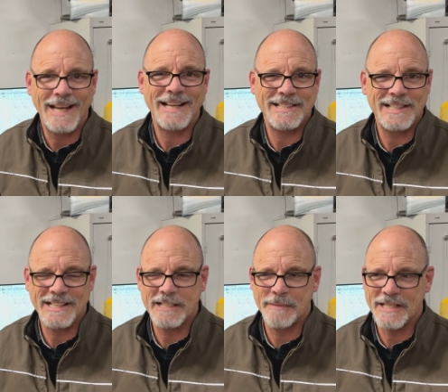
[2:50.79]
and it's
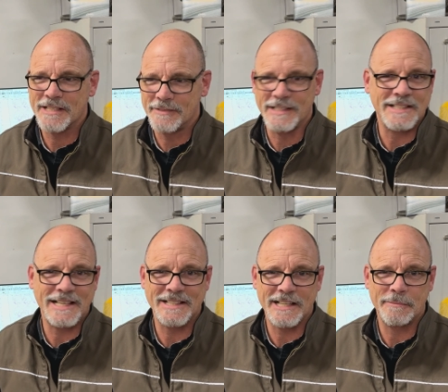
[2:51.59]
inexpensive and it
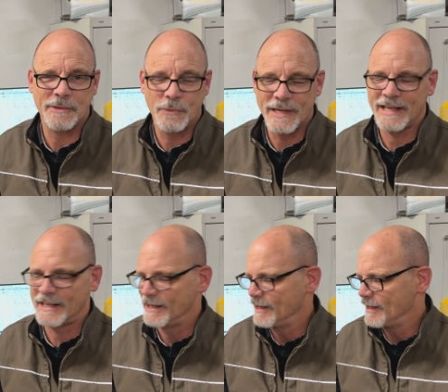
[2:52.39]
sets up quick.